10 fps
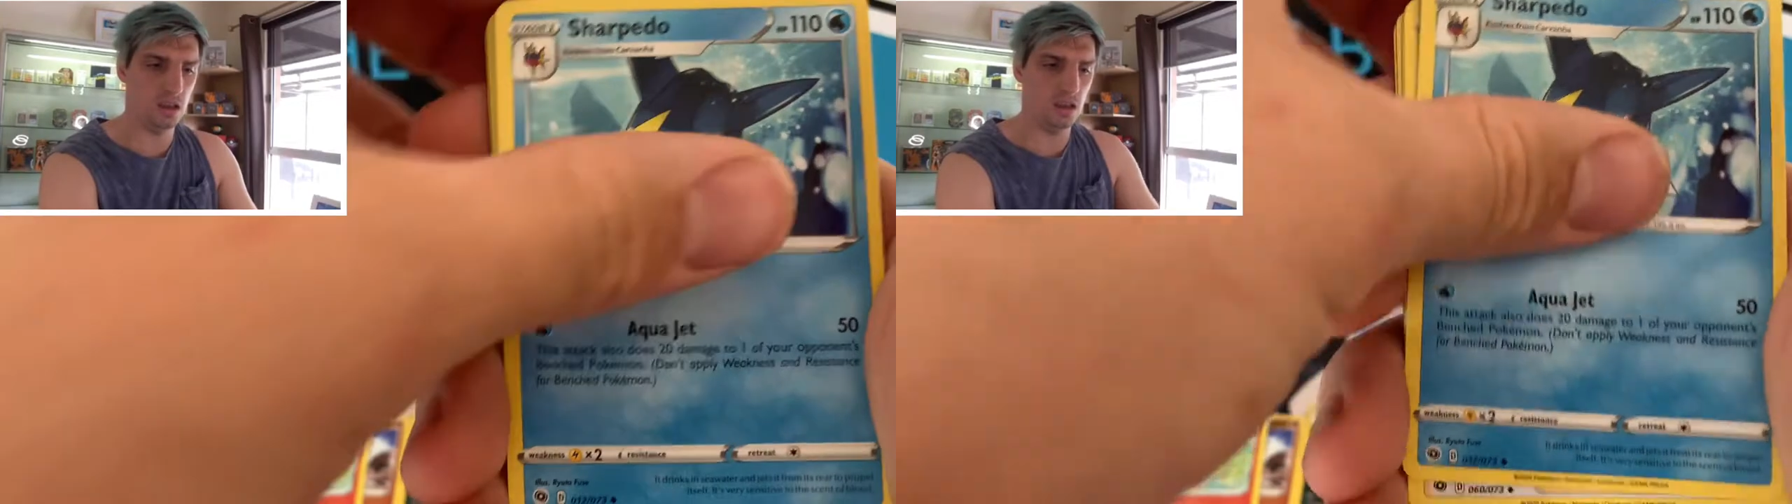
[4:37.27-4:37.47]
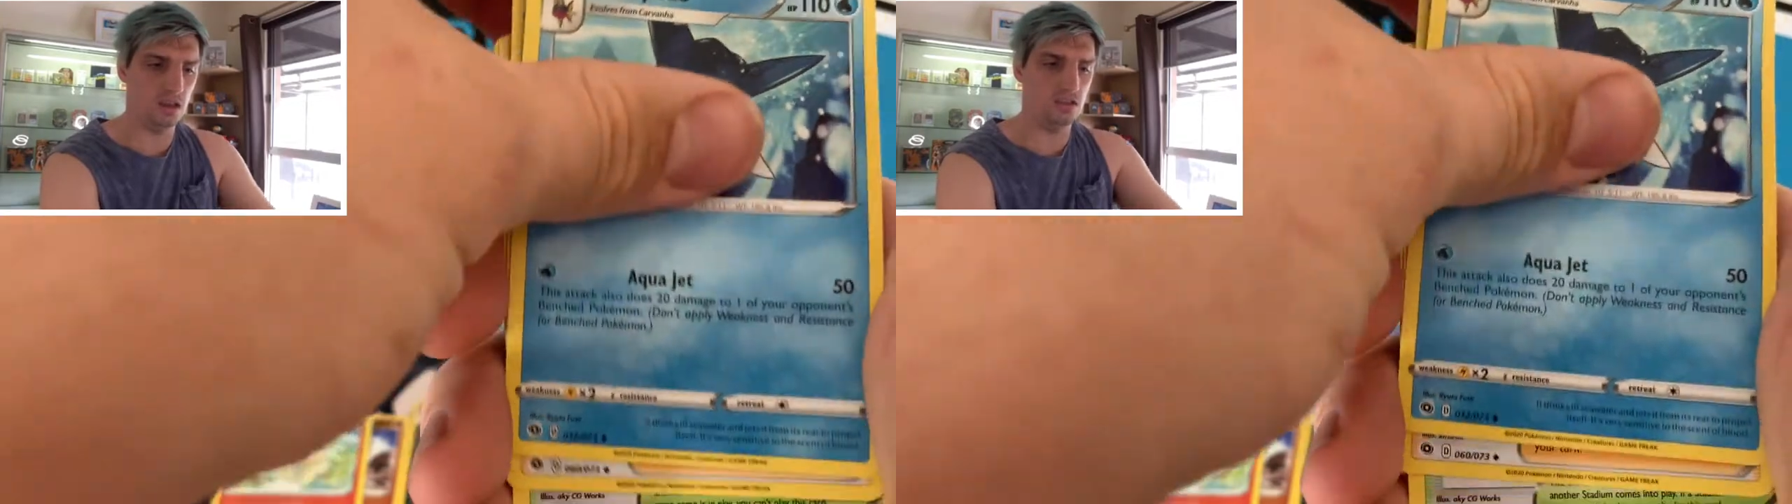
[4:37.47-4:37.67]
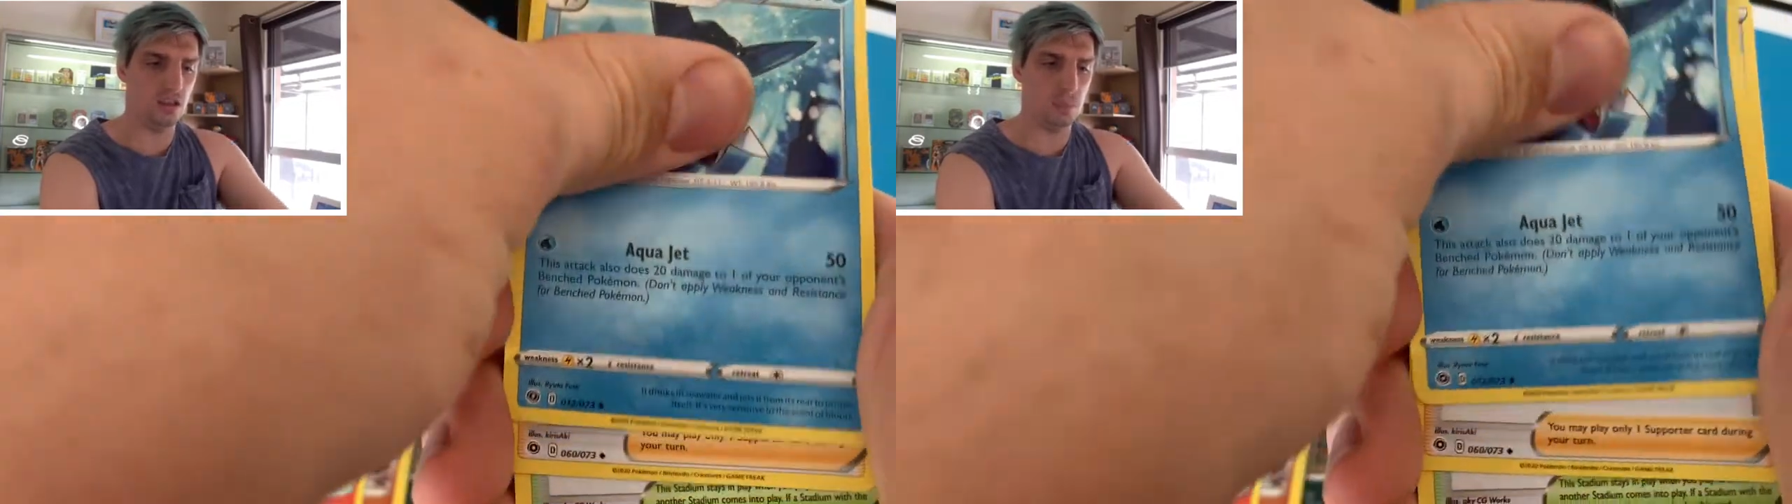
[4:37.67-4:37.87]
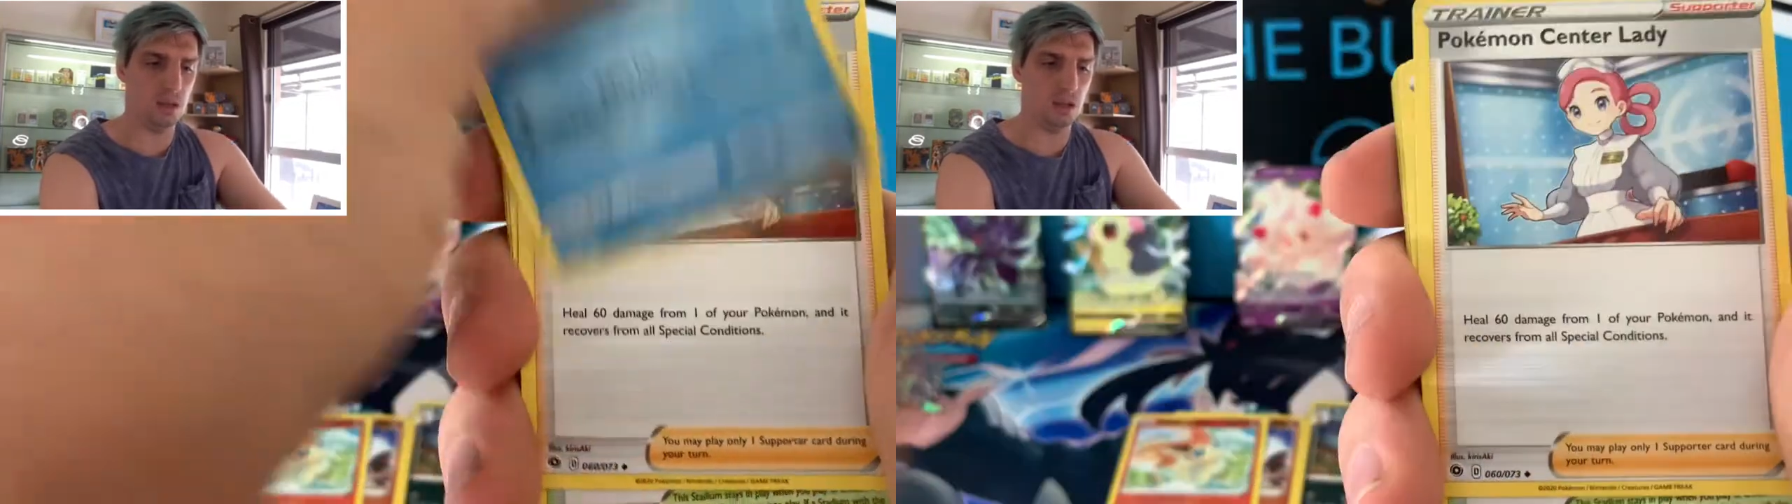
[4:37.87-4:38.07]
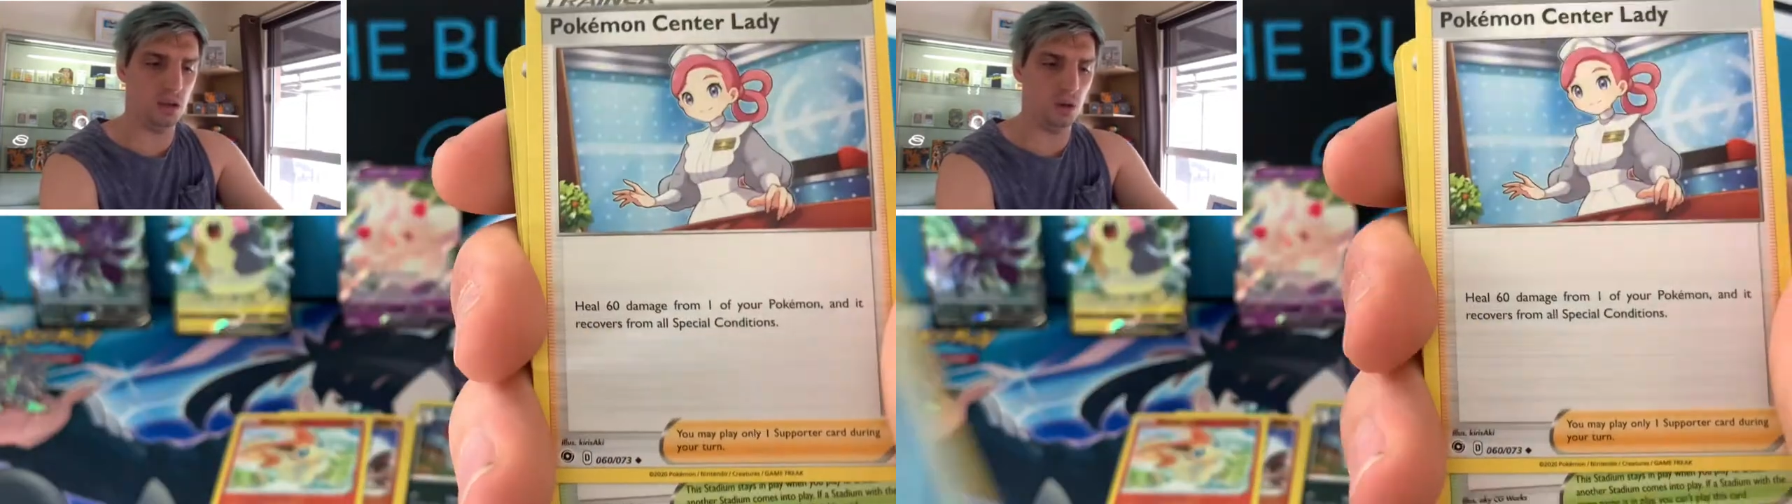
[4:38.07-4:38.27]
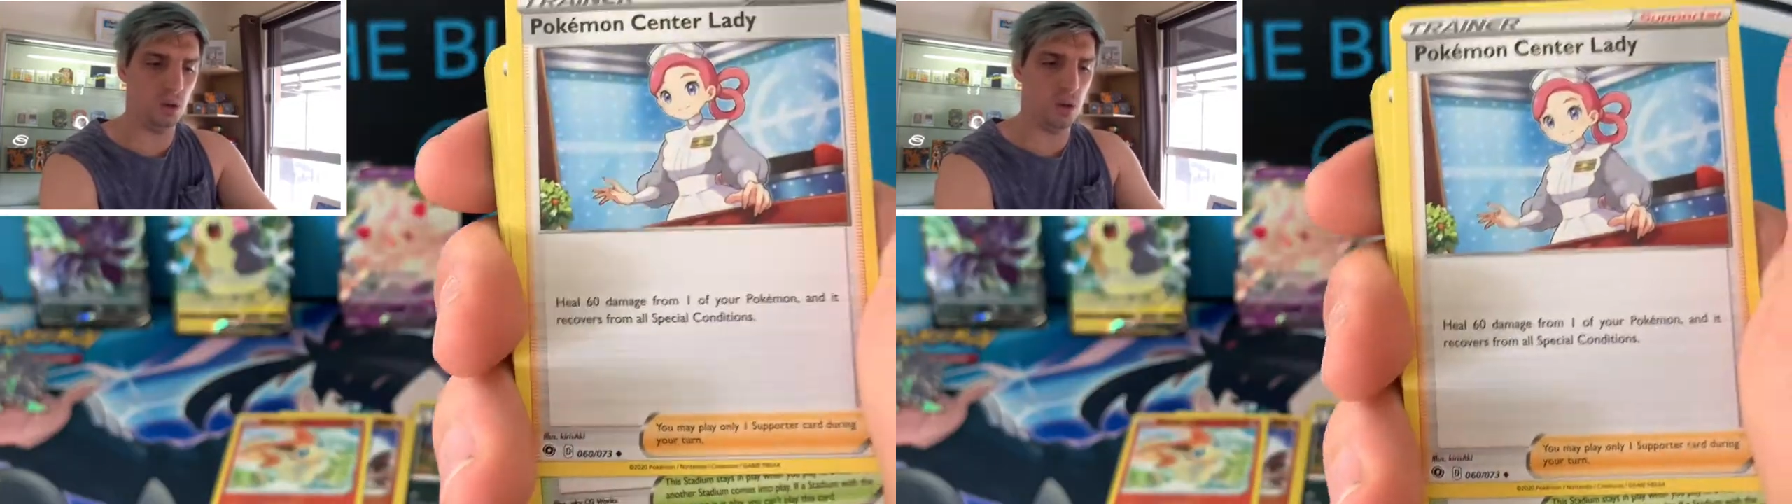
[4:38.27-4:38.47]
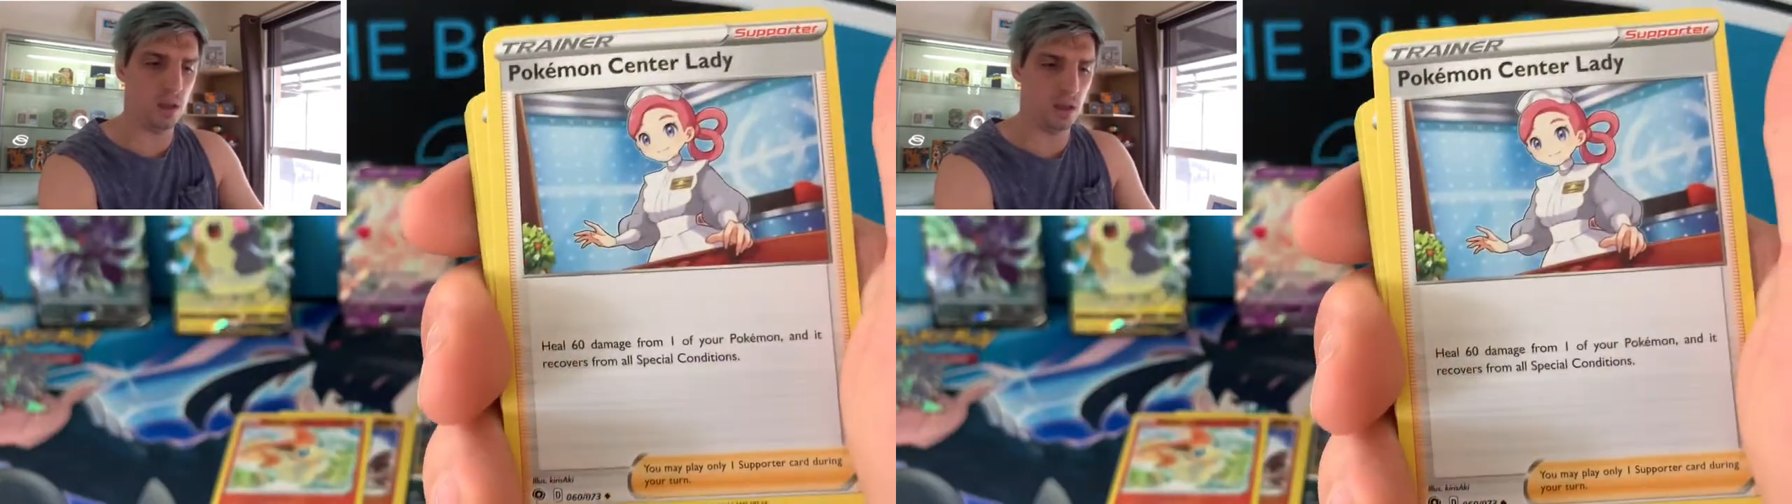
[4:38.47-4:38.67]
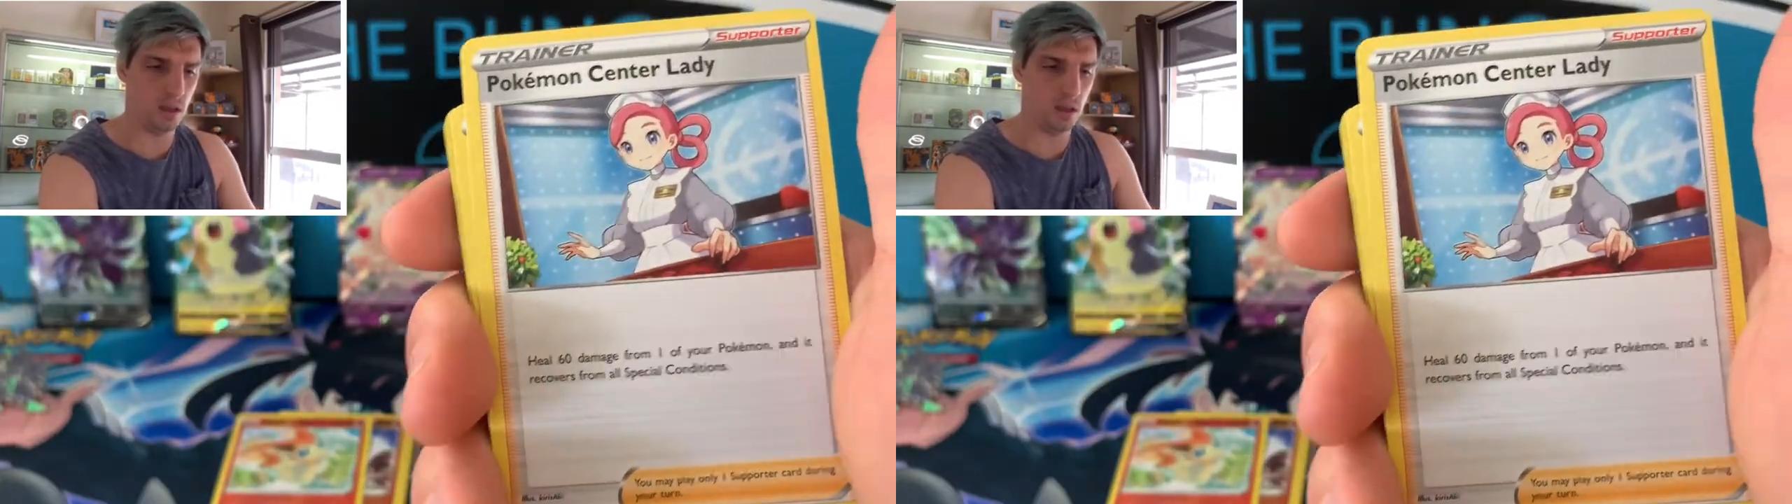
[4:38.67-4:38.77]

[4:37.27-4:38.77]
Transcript: Sharpedo,